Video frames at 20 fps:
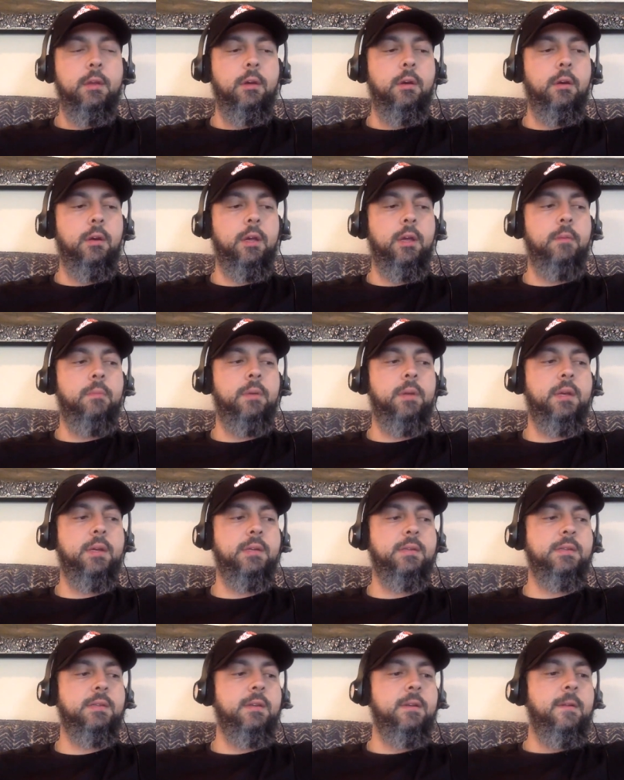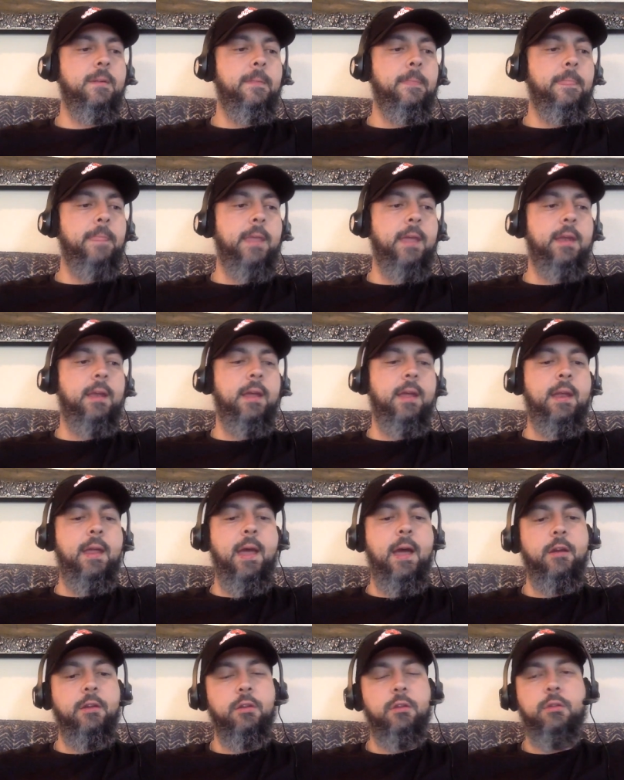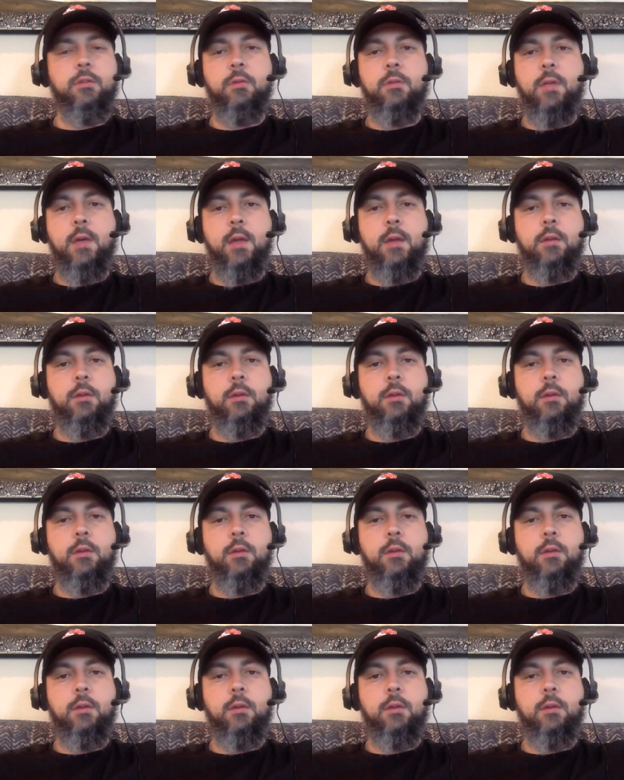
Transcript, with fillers: okay? Because and and how do you do that?